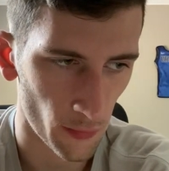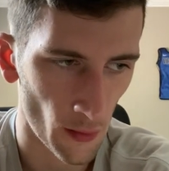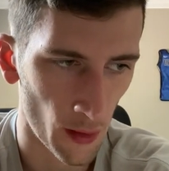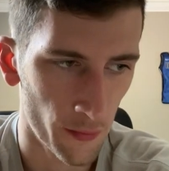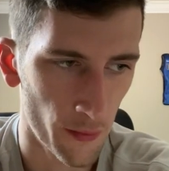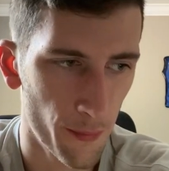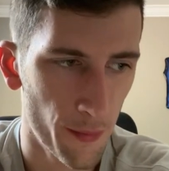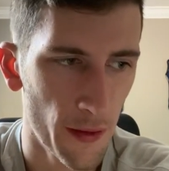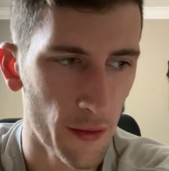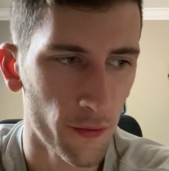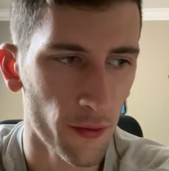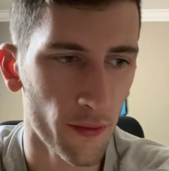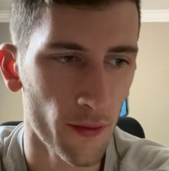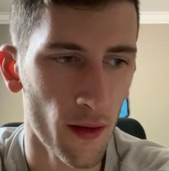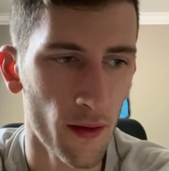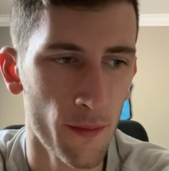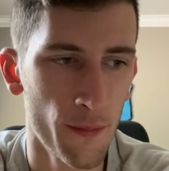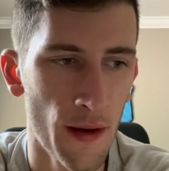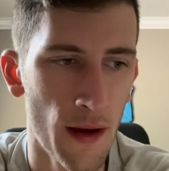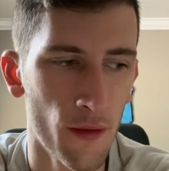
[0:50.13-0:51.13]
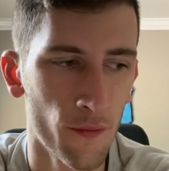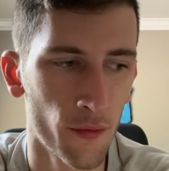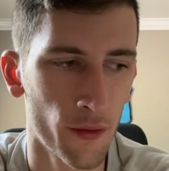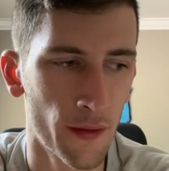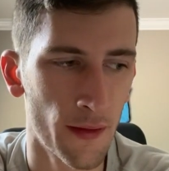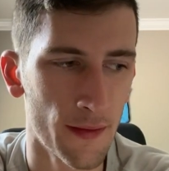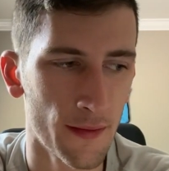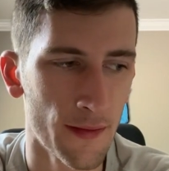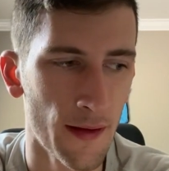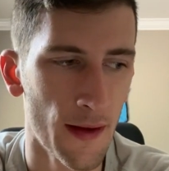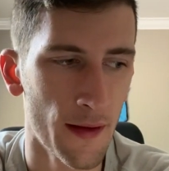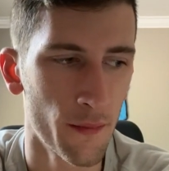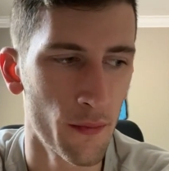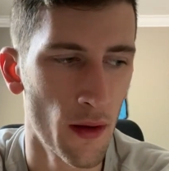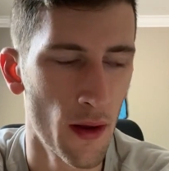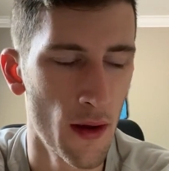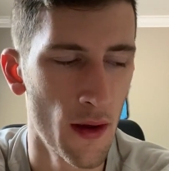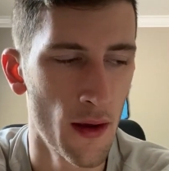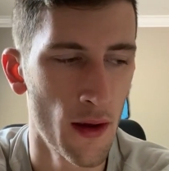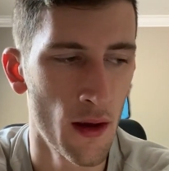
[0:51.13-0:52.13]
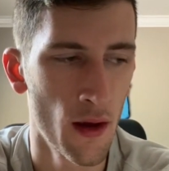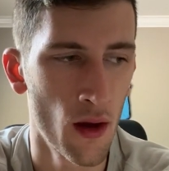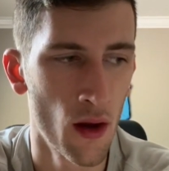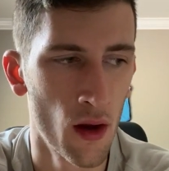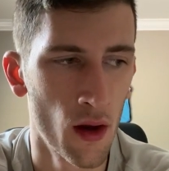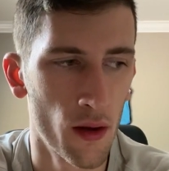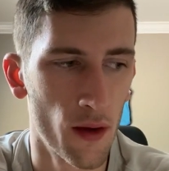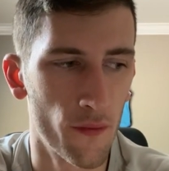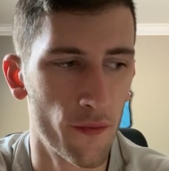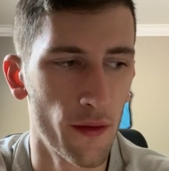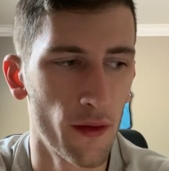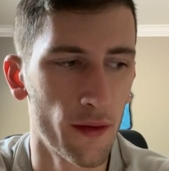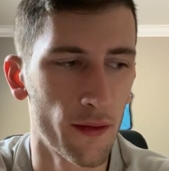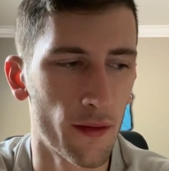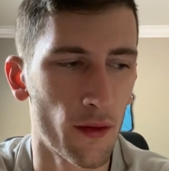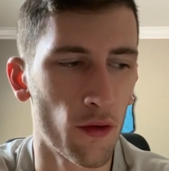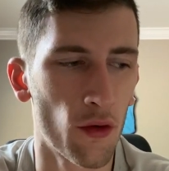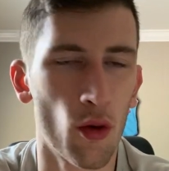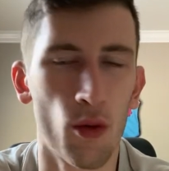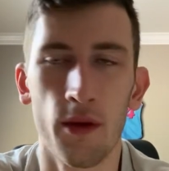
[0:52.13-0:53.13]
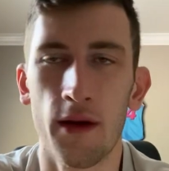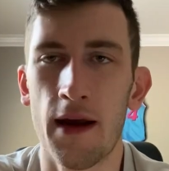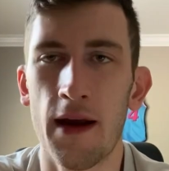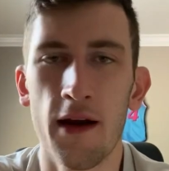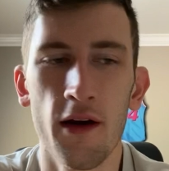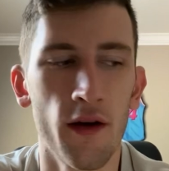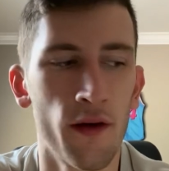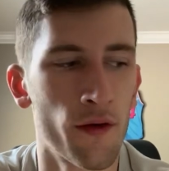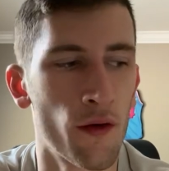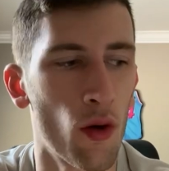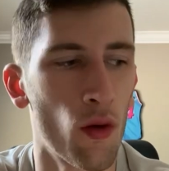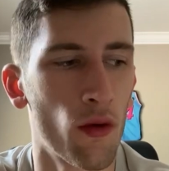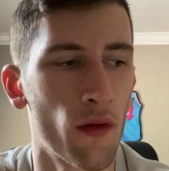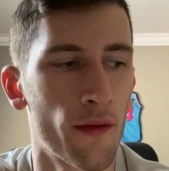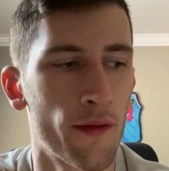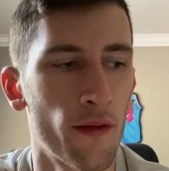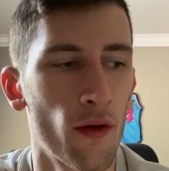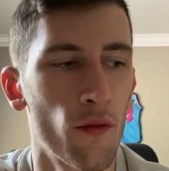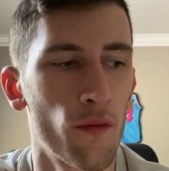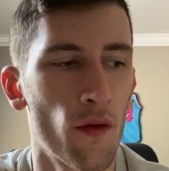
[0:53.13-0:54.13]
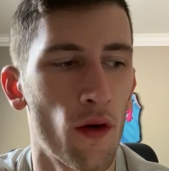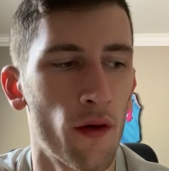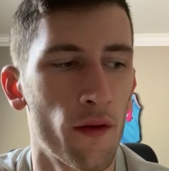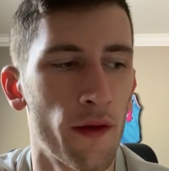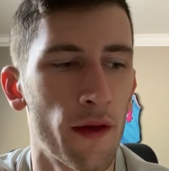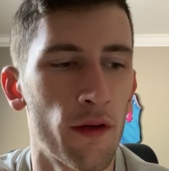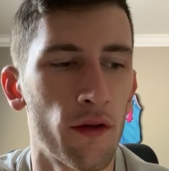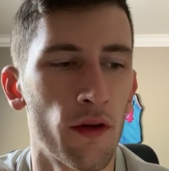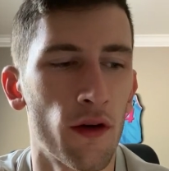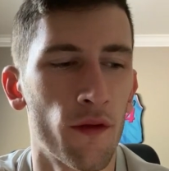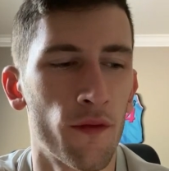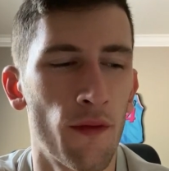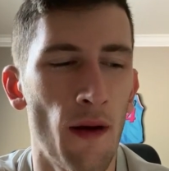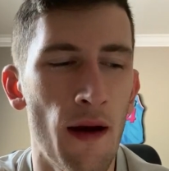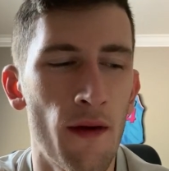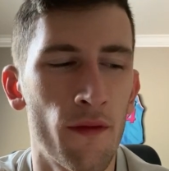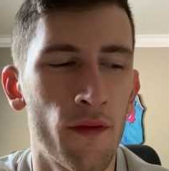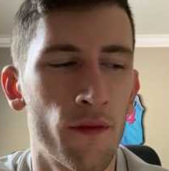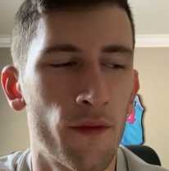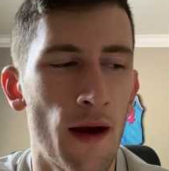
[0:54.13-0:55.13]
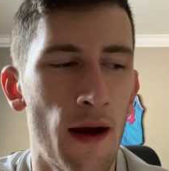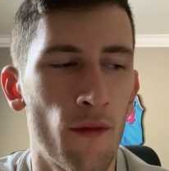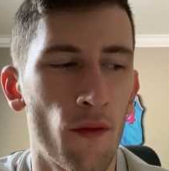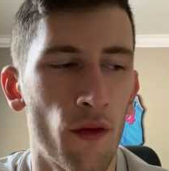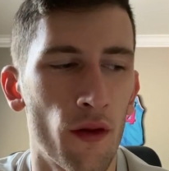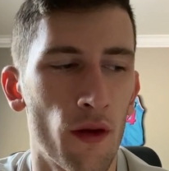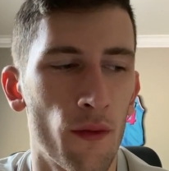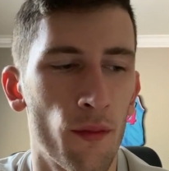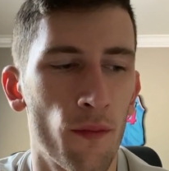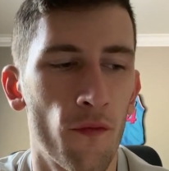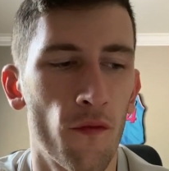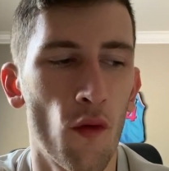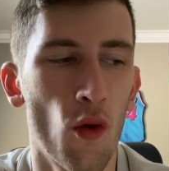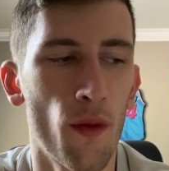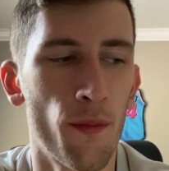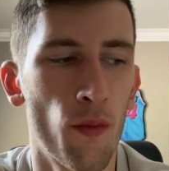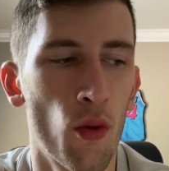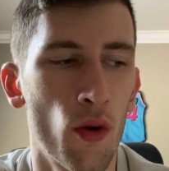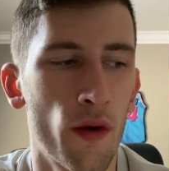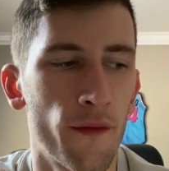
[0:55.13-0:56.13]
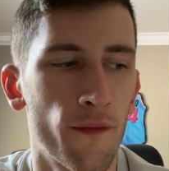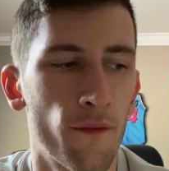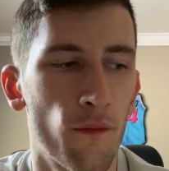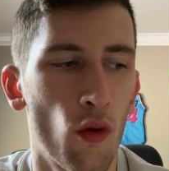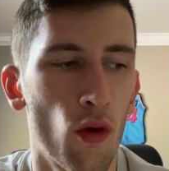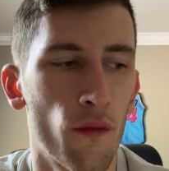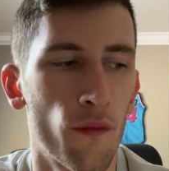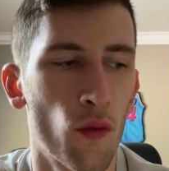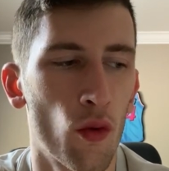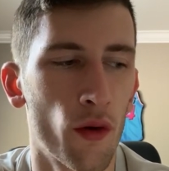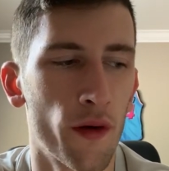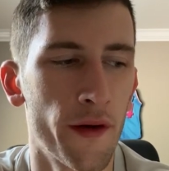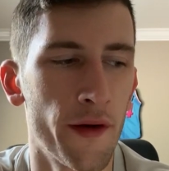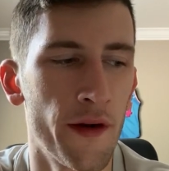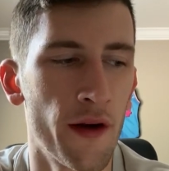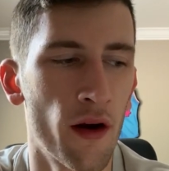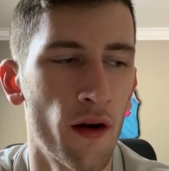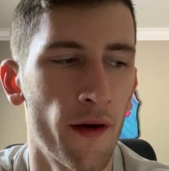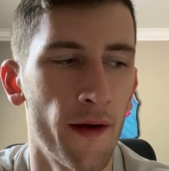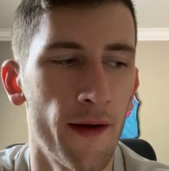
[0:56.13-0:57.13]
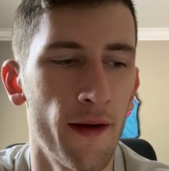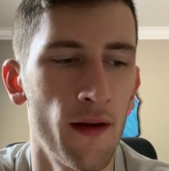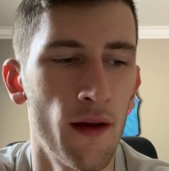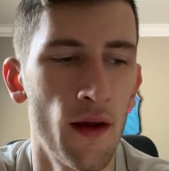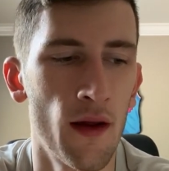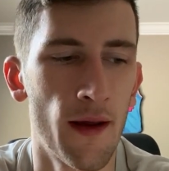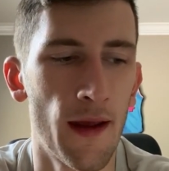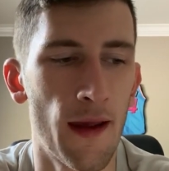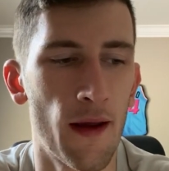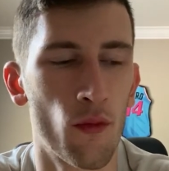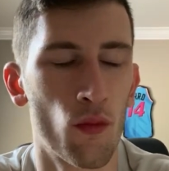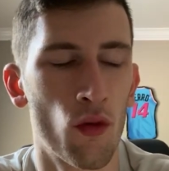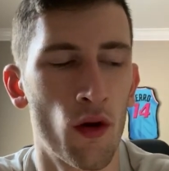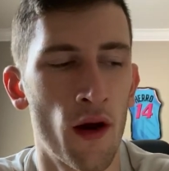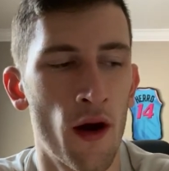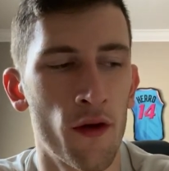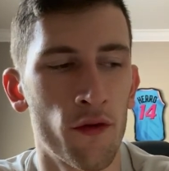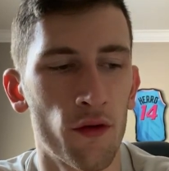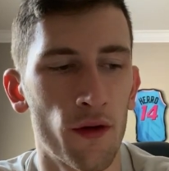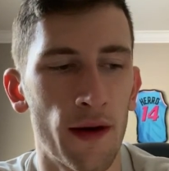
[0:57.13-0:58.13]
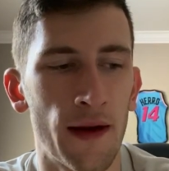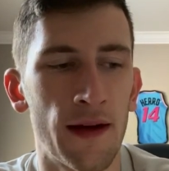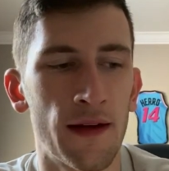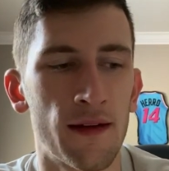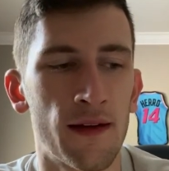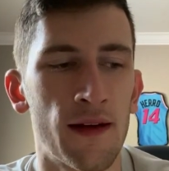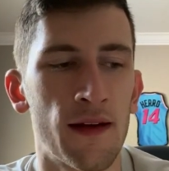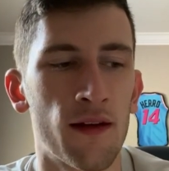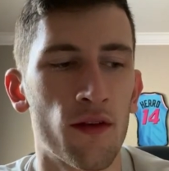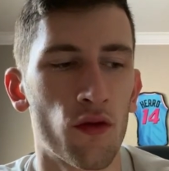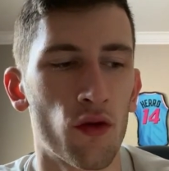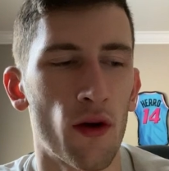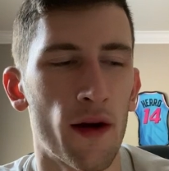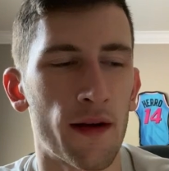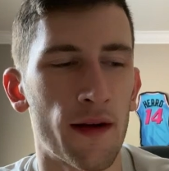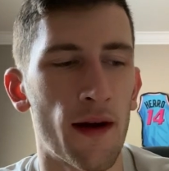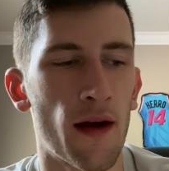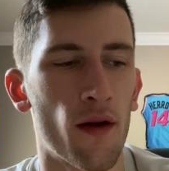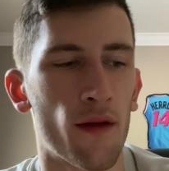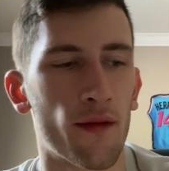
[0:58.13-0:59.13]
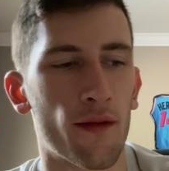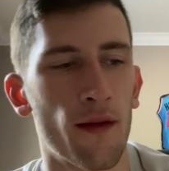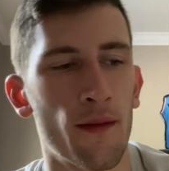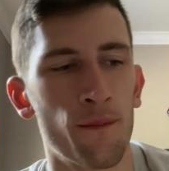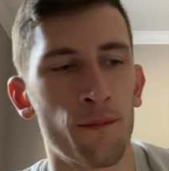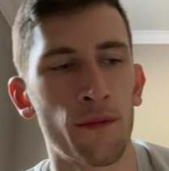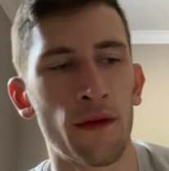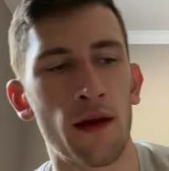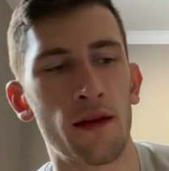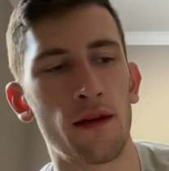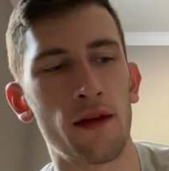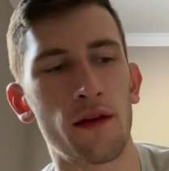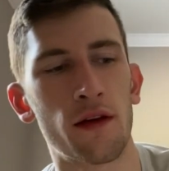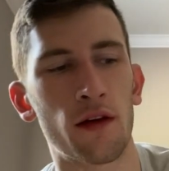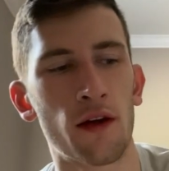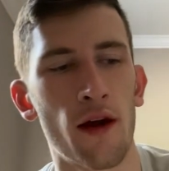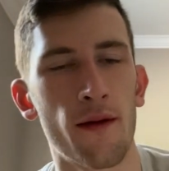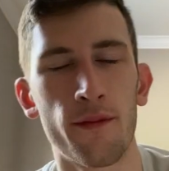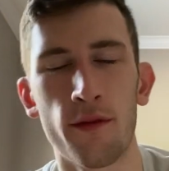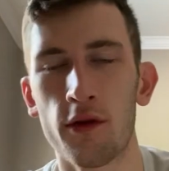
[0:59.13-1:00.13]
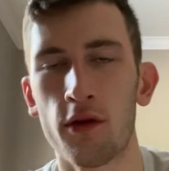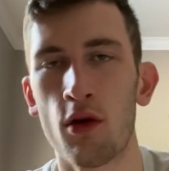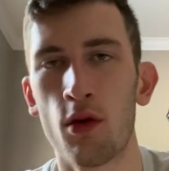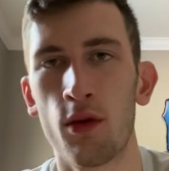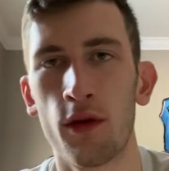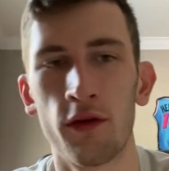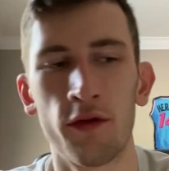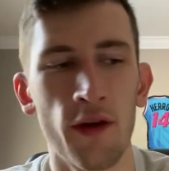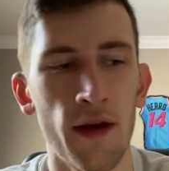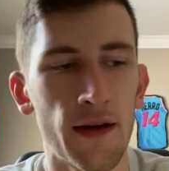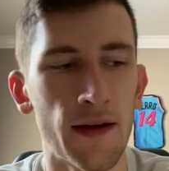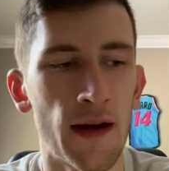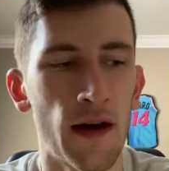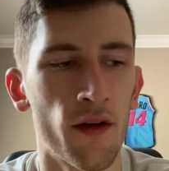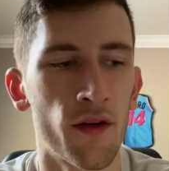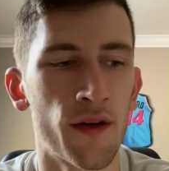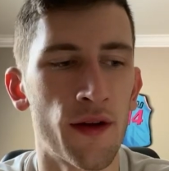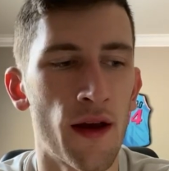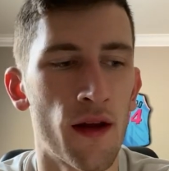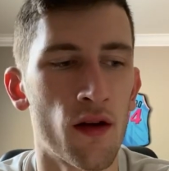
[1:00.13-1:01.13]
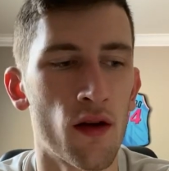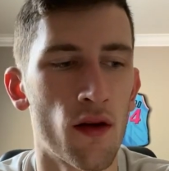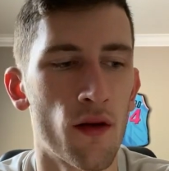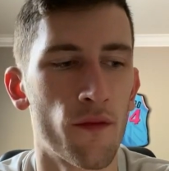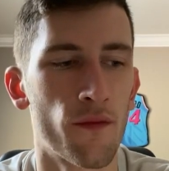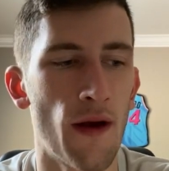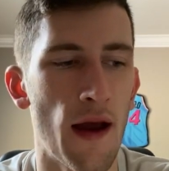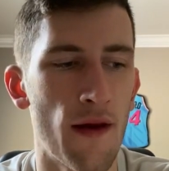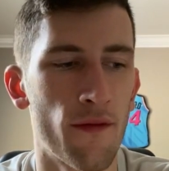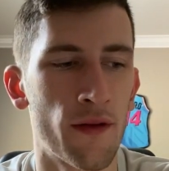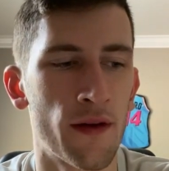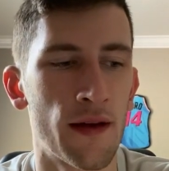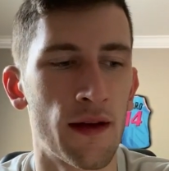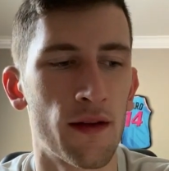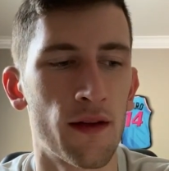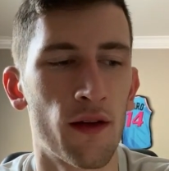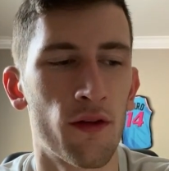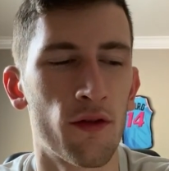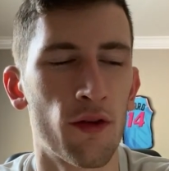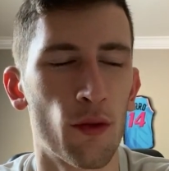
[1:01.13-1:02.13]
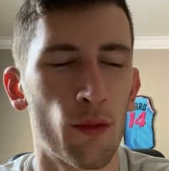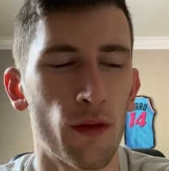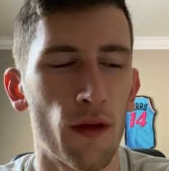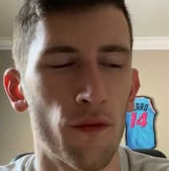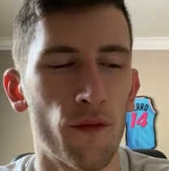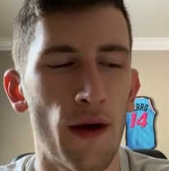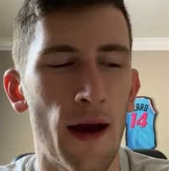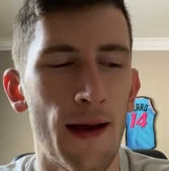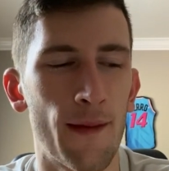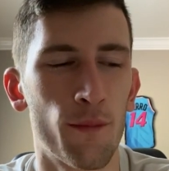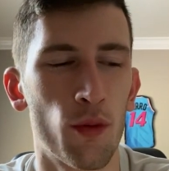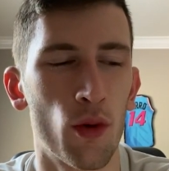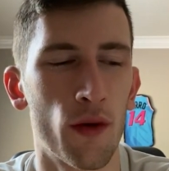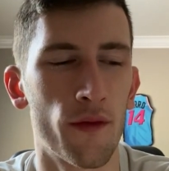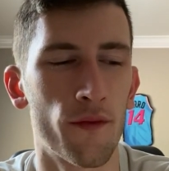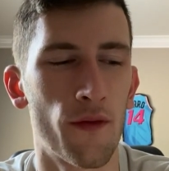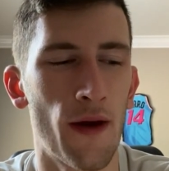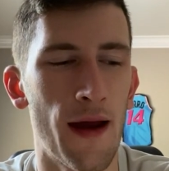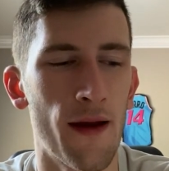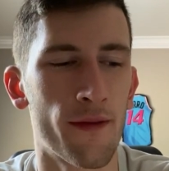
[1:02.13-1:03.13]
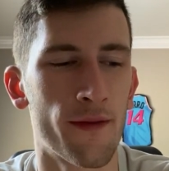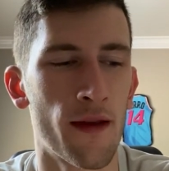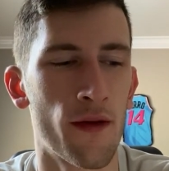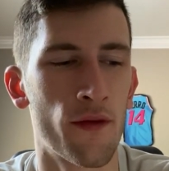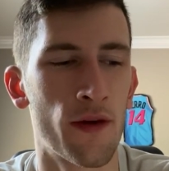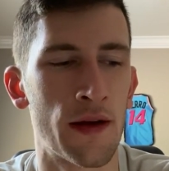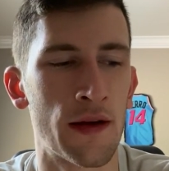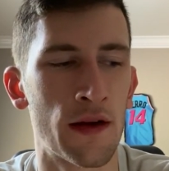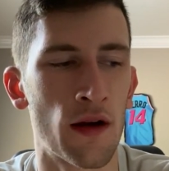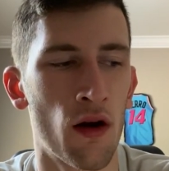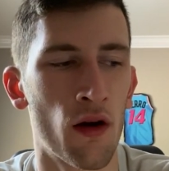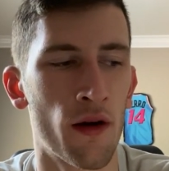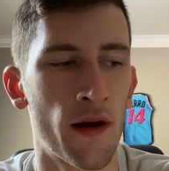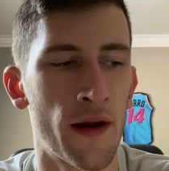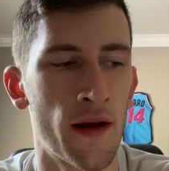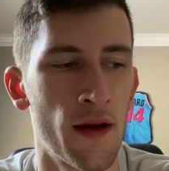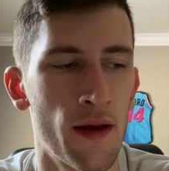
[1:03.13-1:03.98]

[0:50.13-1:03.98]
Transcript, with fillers: The pitchers on the mound for this game, the Phillies are going Aaron Nola so far this year, 5 and 5 with a 4.44 ERA and 118 strikeouts. And then the Cubs are going Jake Arrieta, 5 and 8 this year with a 5.57 ERA